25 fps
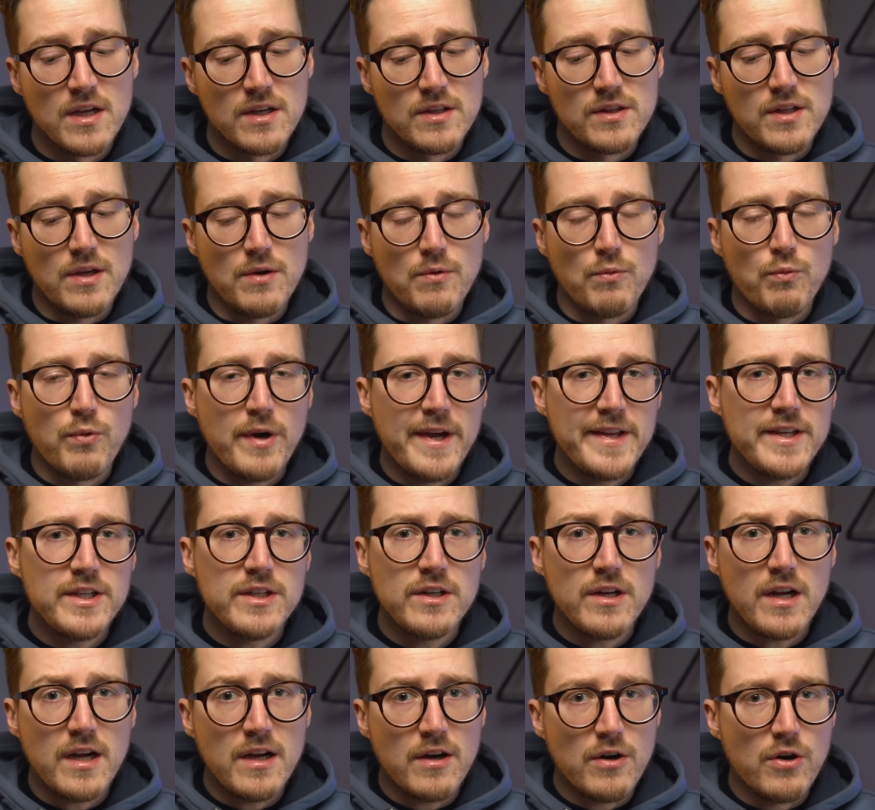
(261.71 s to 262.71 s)
that when
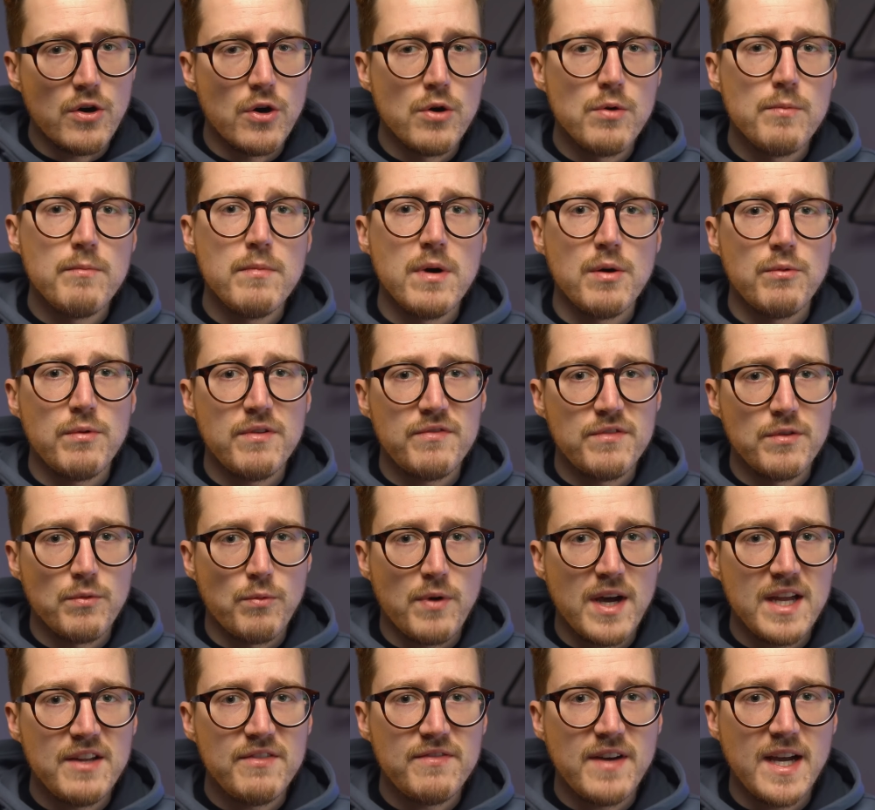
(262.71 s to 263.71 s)
you're at home with the
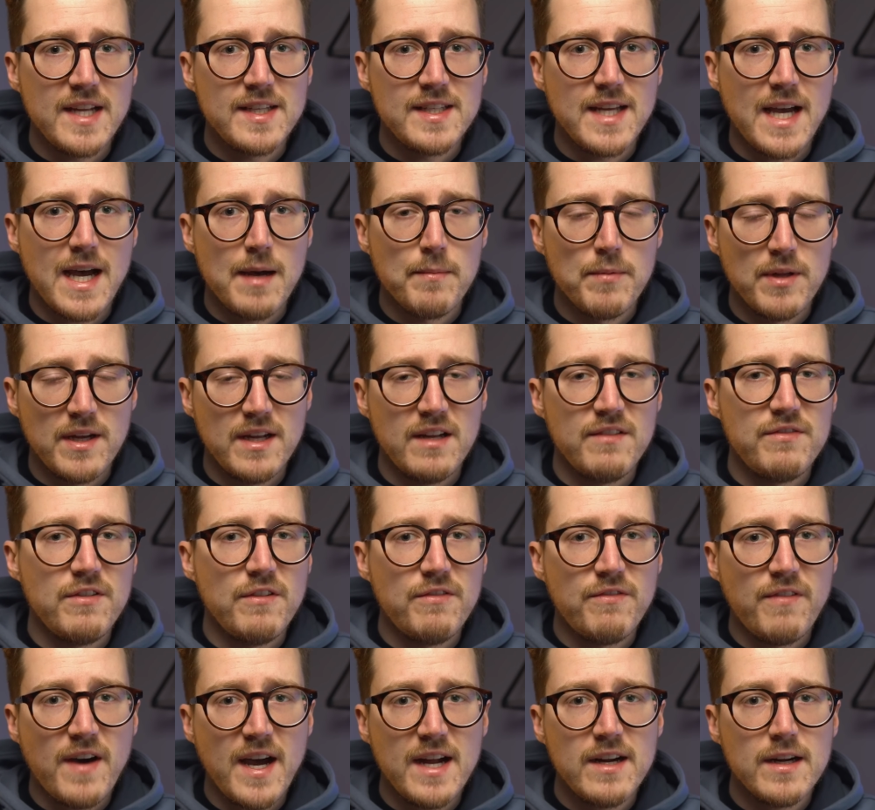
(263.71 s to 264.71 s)
Wi-Fi tablet, if you
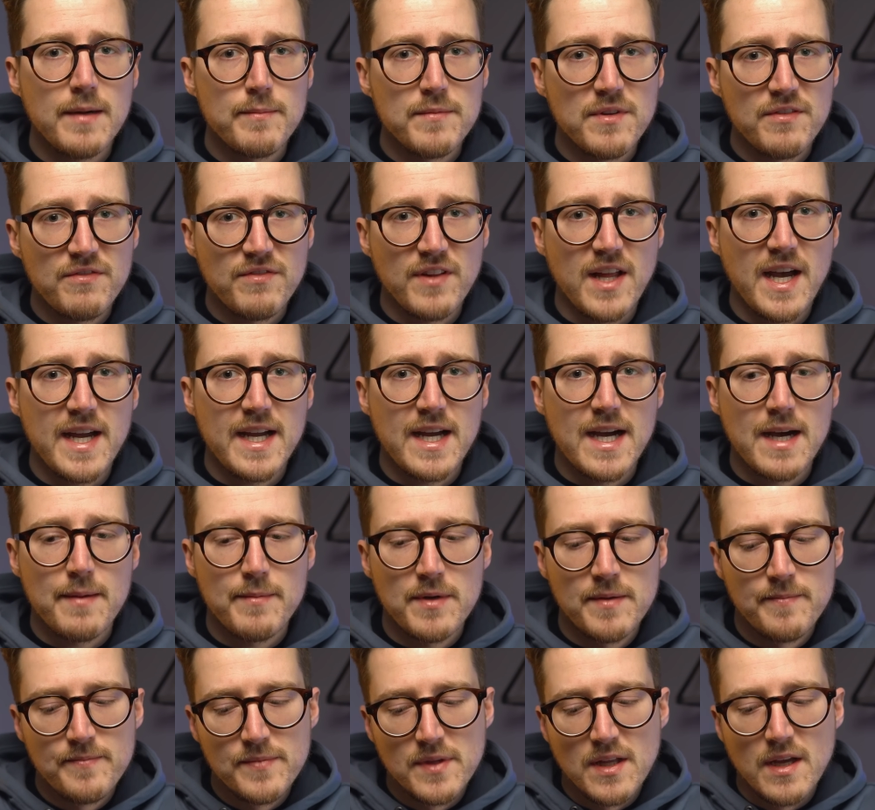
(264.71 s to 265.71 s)
fire up the Fly
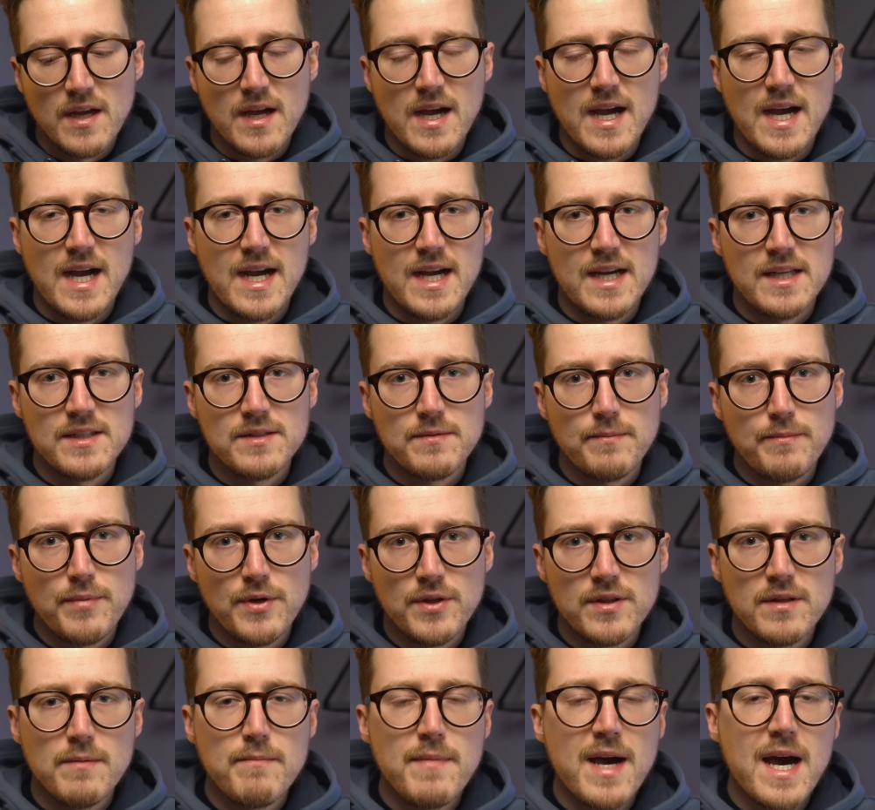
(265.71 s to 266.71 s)
app and
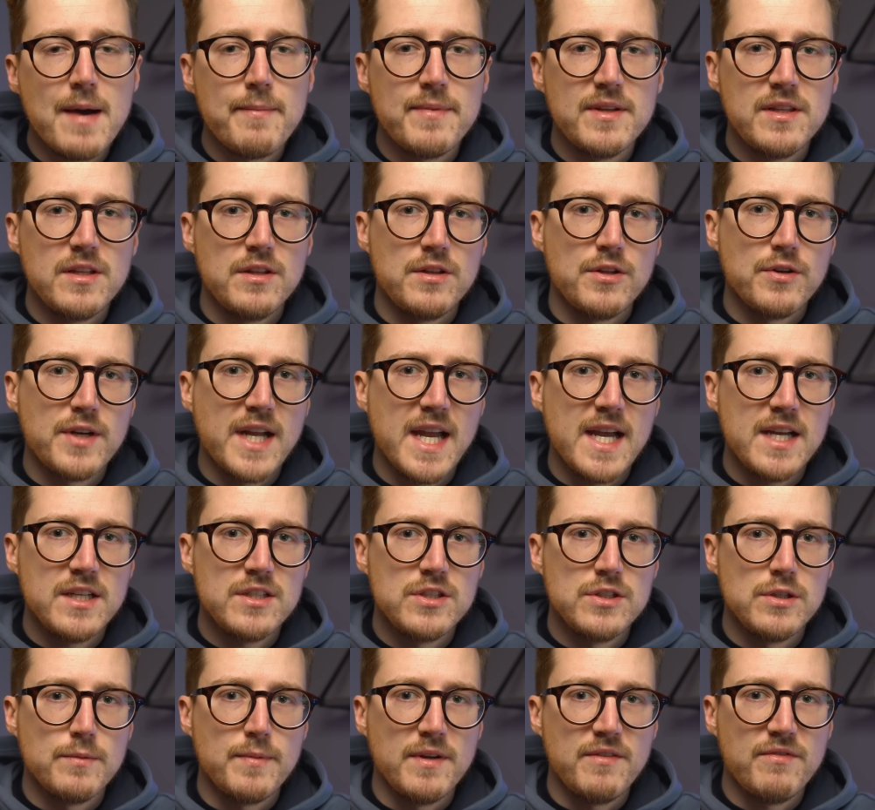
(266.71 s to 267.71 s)
put the map in the
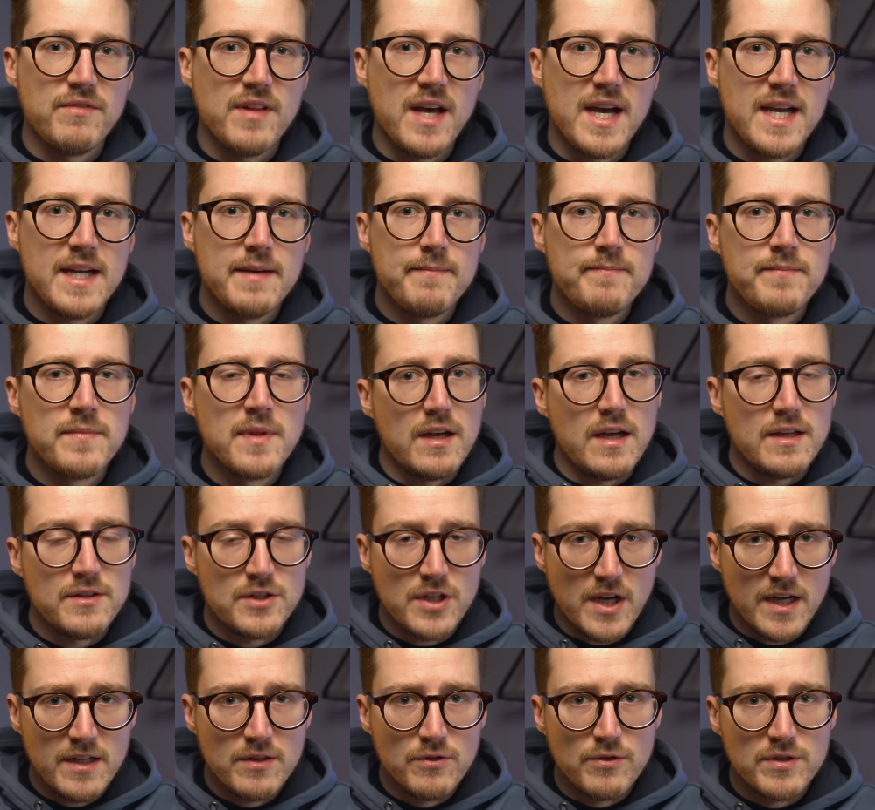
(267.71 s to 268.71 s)
location you'll be flying,
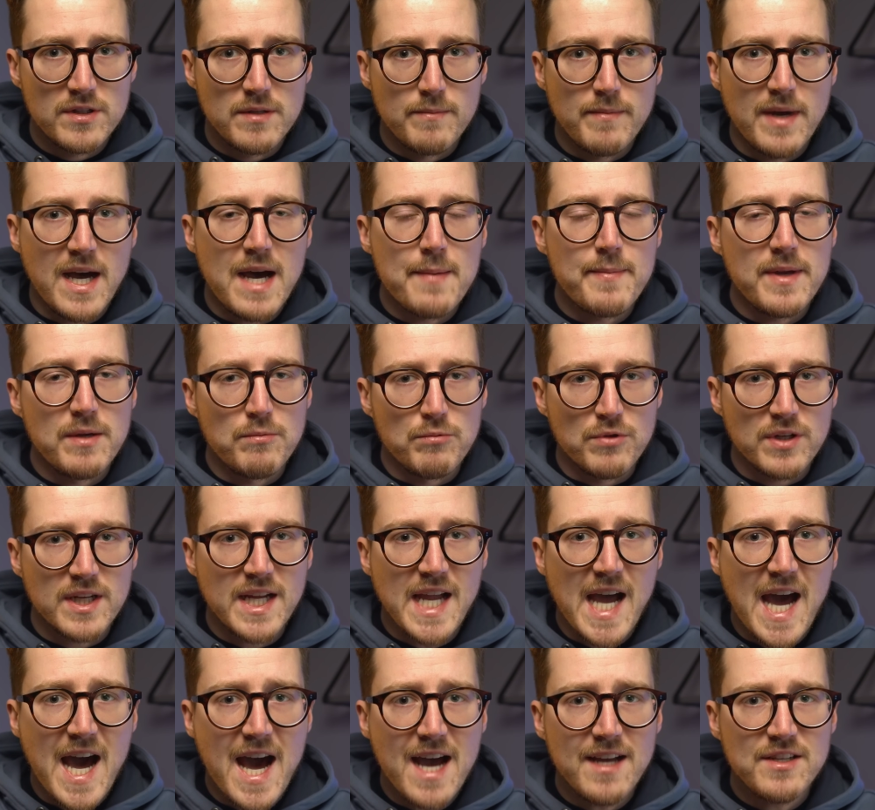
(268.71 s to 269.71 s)
download the map, it will
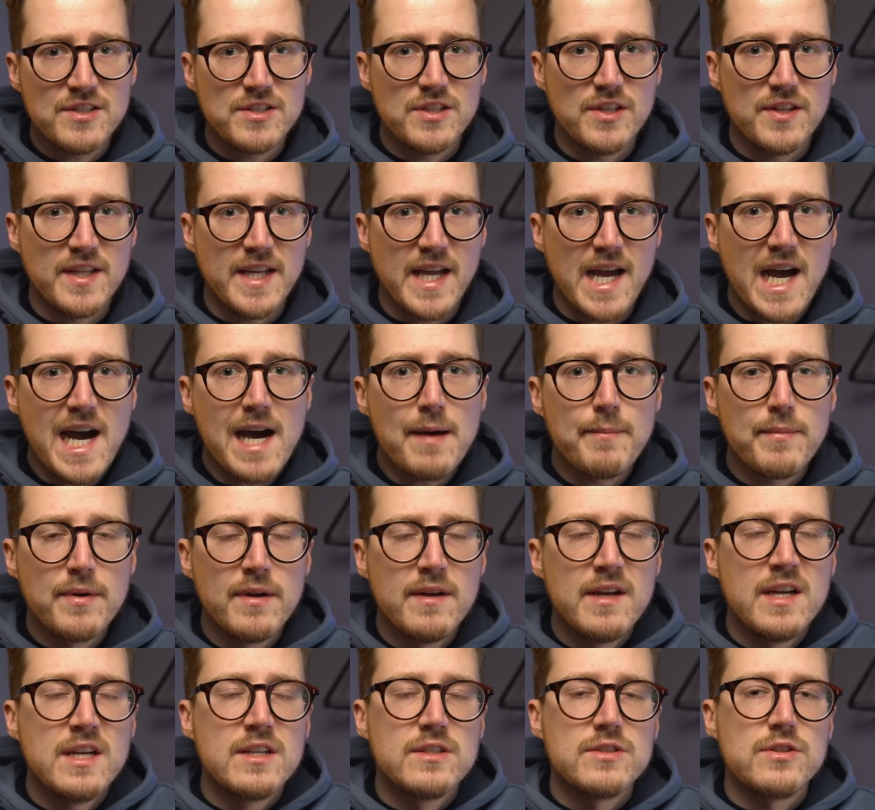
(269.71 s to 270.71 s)
cache to the app
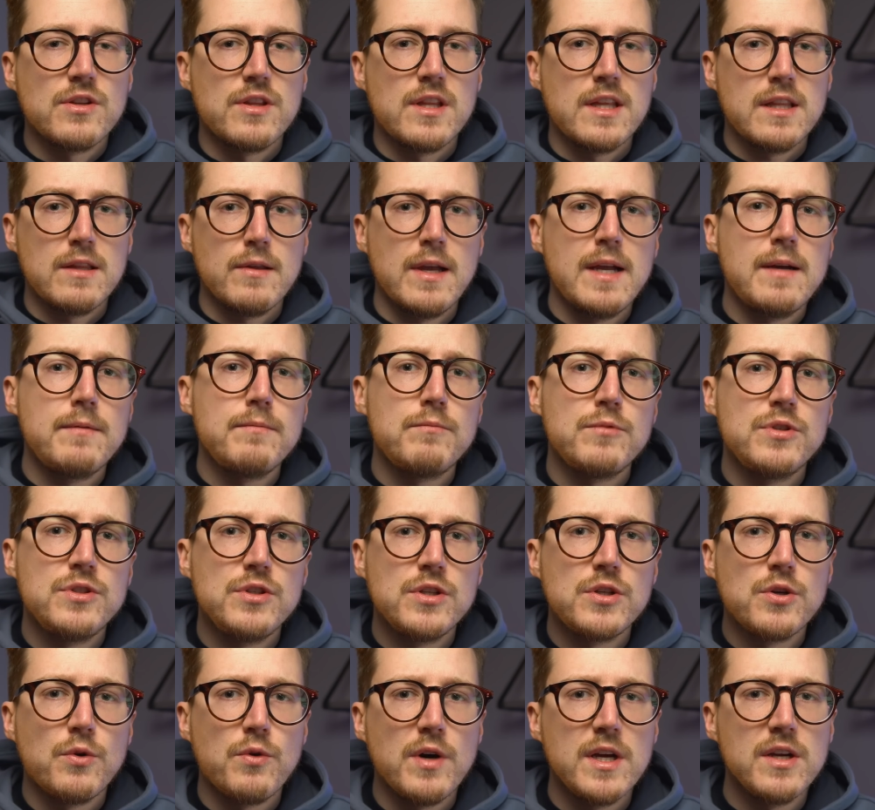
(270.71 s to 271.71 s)
so that then when you
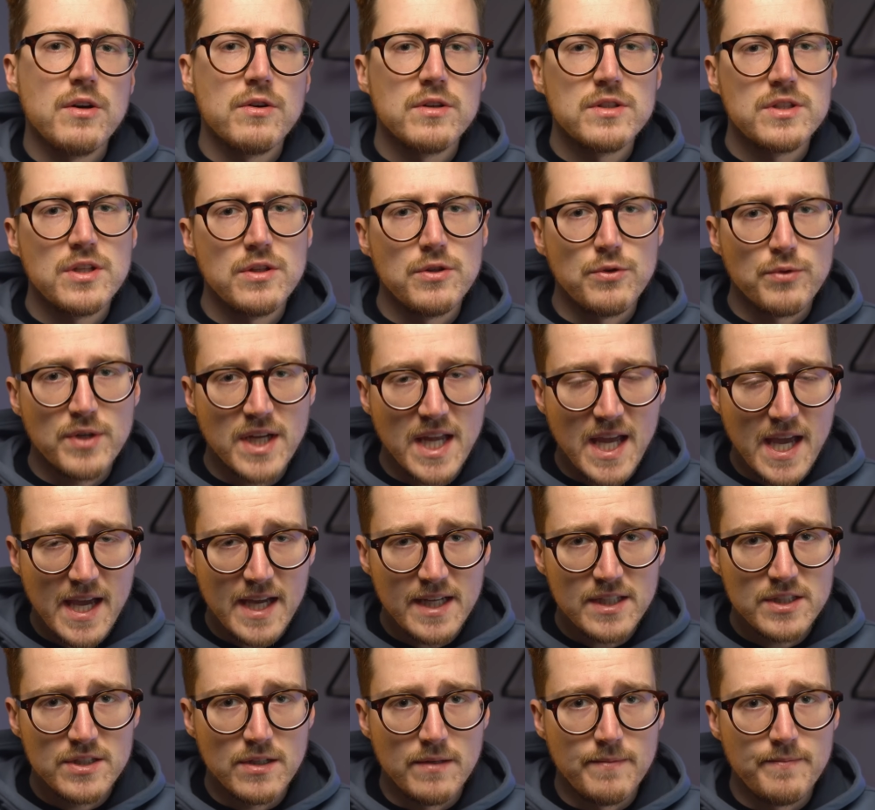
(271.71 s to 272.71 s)
go out onto
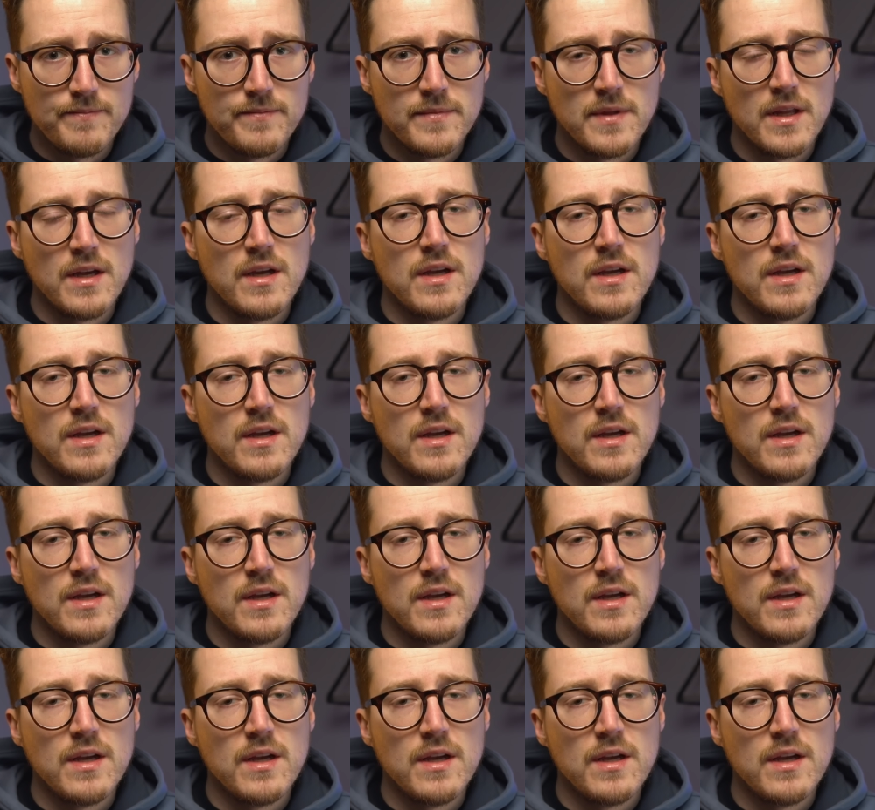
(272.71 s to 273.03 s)
location,